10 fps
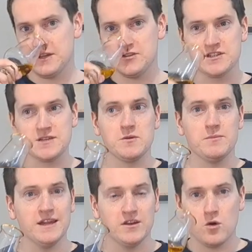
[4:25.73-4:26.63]
It does seem to be
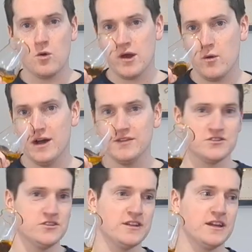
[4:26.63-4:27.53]
blended quite well.
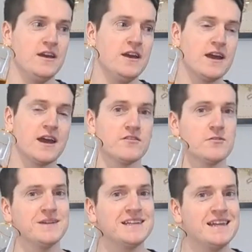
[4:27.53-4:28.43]
There's nothing kind of
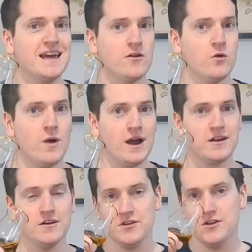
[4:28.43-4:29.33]
completely out of
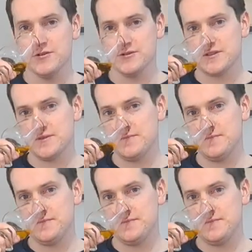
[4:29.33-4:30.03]
whack on the nose.